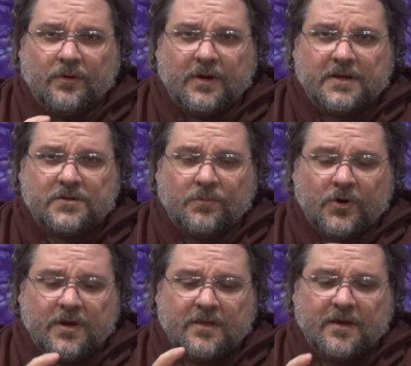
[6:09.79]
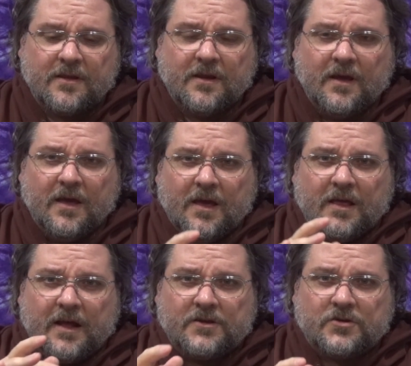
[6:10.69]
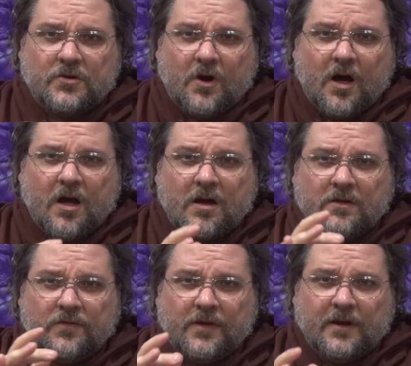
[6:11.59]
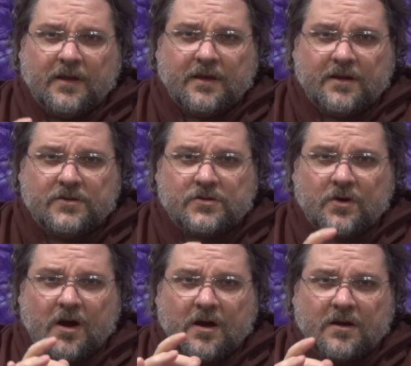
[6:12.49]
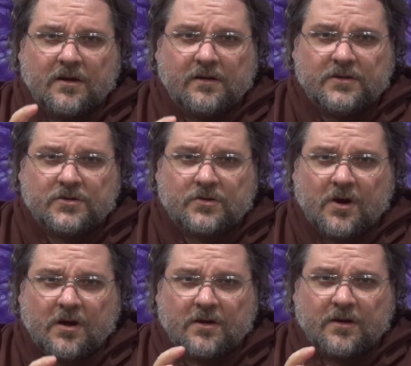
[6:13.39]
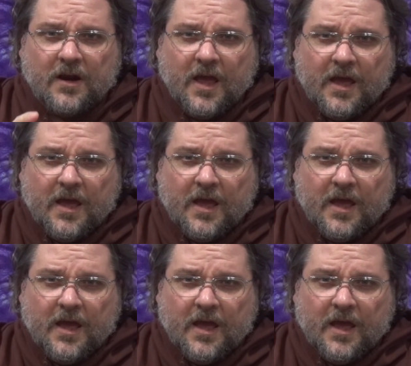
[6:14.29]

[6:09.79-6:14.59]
And as you breathe in, that strong feeling getting stronger and stronger,